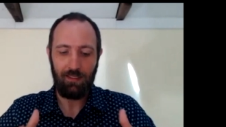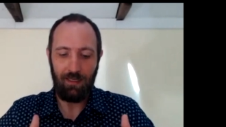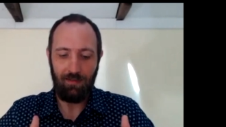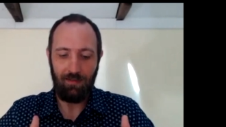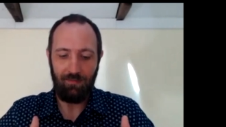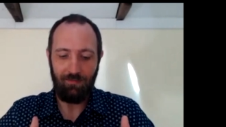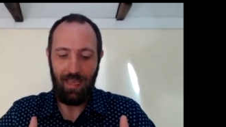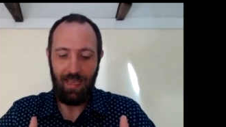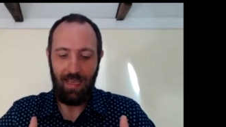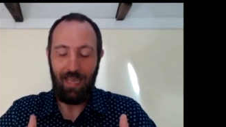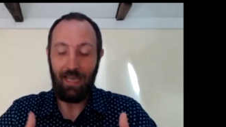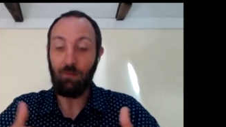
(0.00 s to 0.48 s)

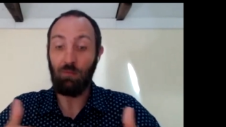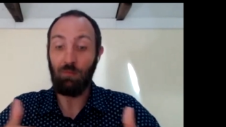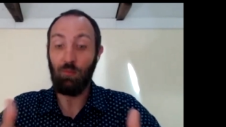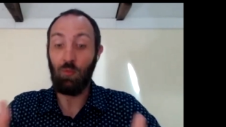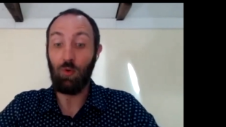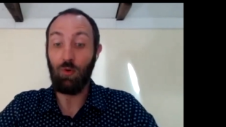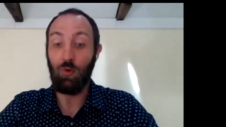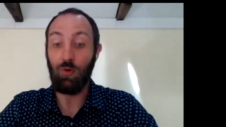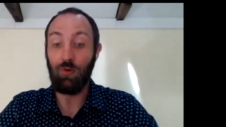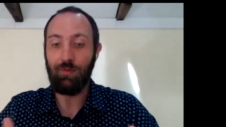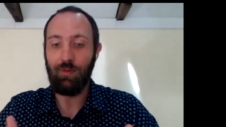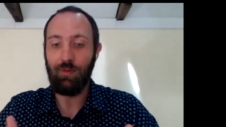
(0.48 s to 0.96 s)
of add
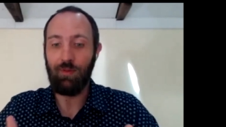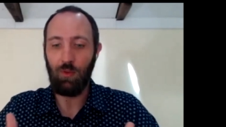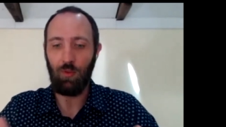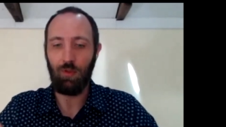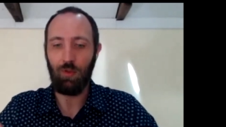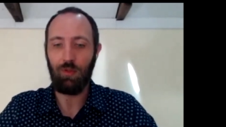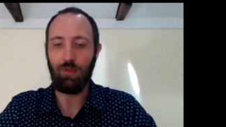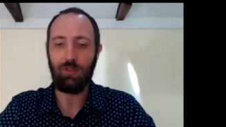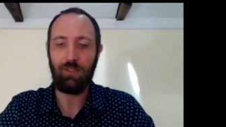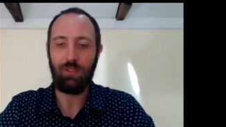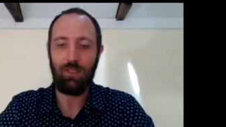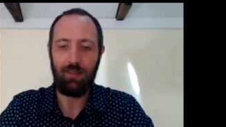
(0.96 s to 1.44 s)
more
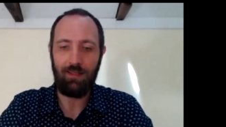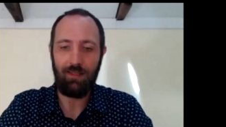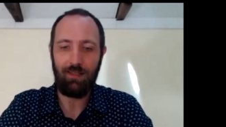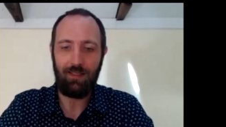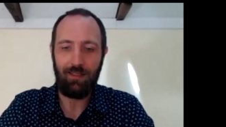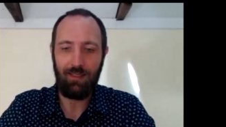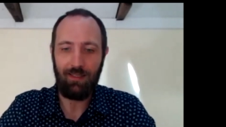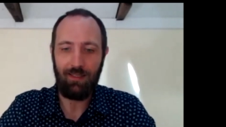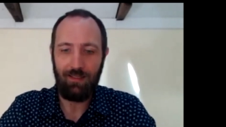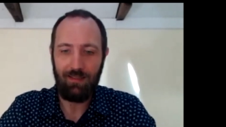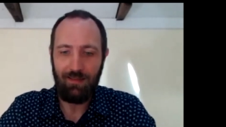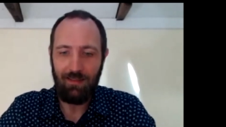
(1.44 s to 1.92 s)
fuel to
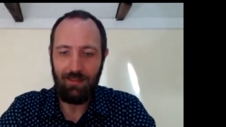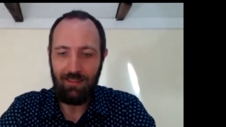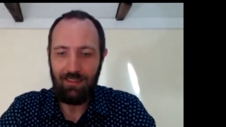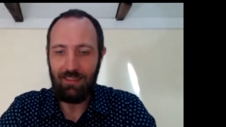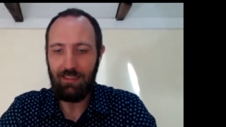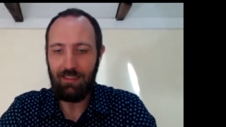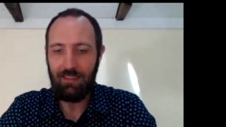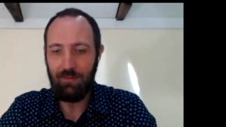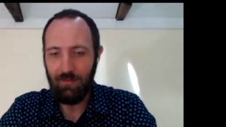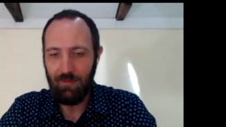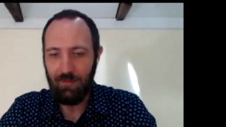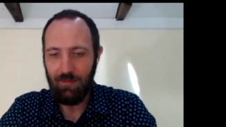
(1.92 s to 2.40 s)
the
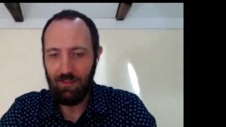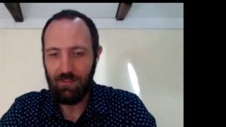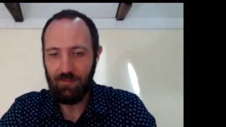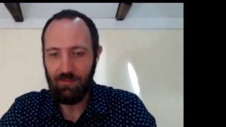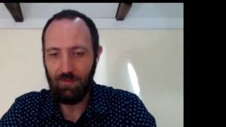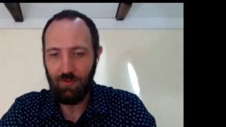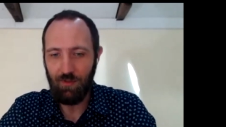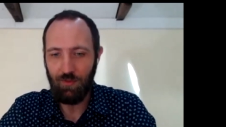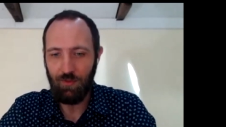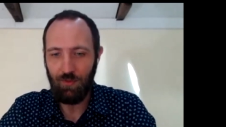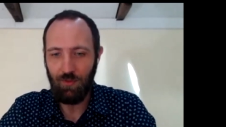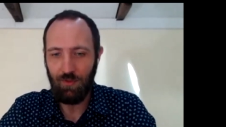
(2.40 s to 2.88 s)
need for these
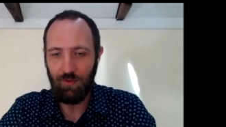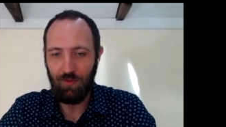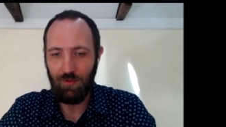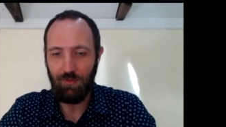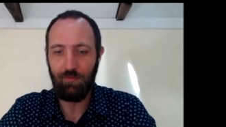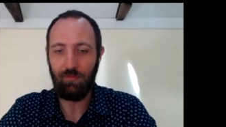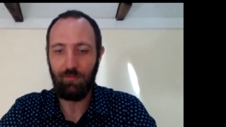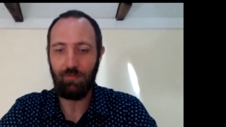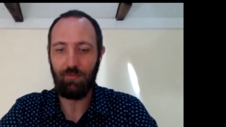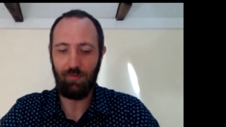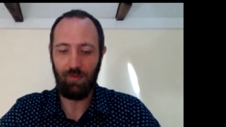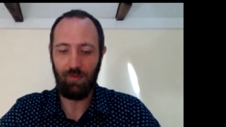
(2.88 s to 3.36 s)

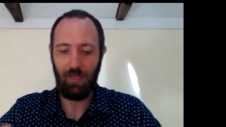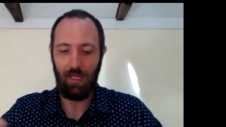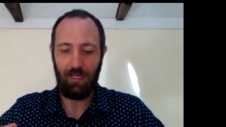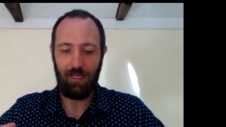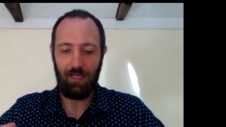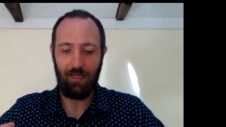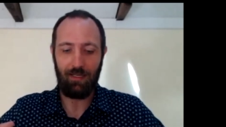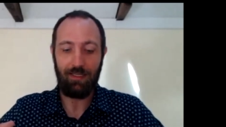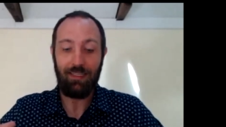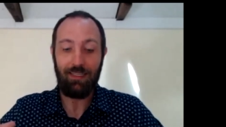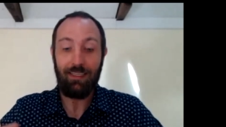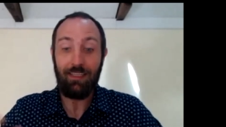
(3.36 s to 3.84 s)
virtual
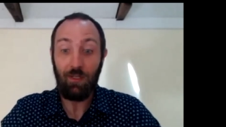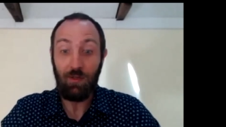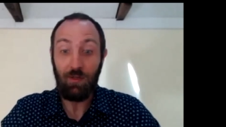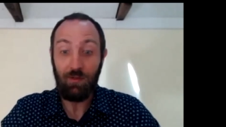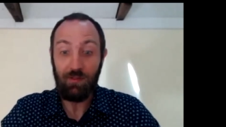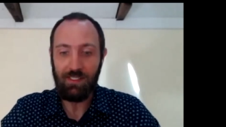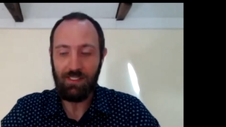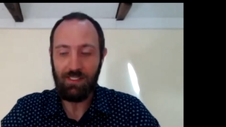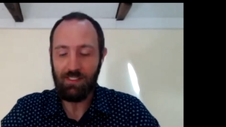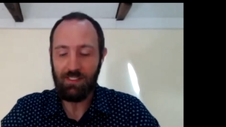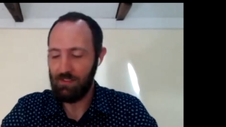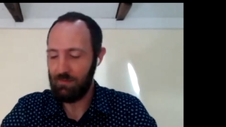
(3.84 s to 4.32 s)

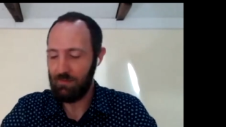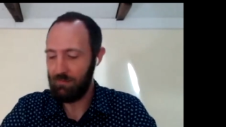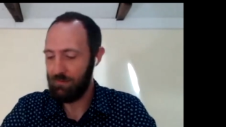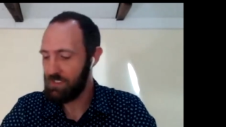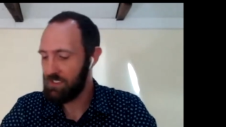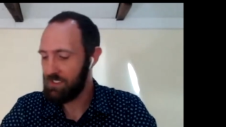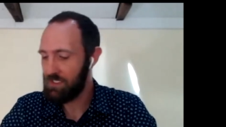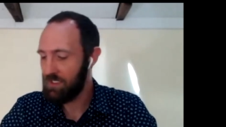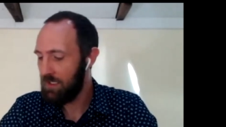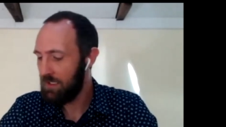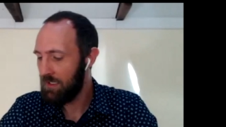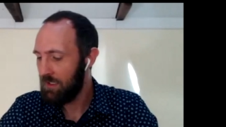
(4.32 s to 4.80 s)

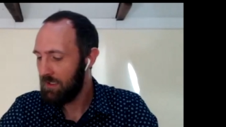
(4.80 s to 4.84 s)
ecosystems.